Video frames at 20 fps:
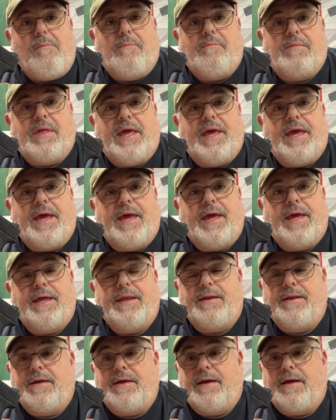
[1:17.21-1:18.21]

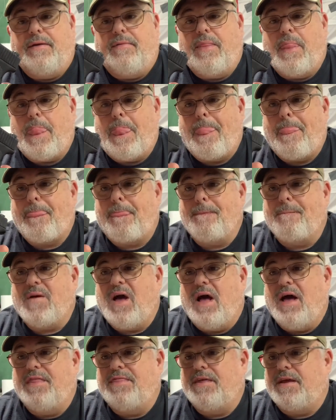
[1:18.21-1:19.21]
and
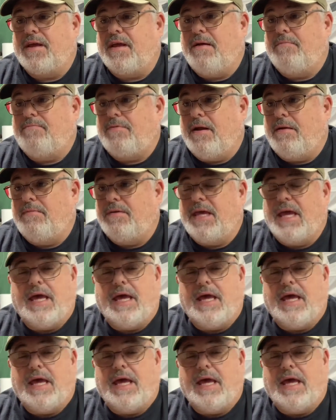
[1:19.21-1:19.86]
I think I probably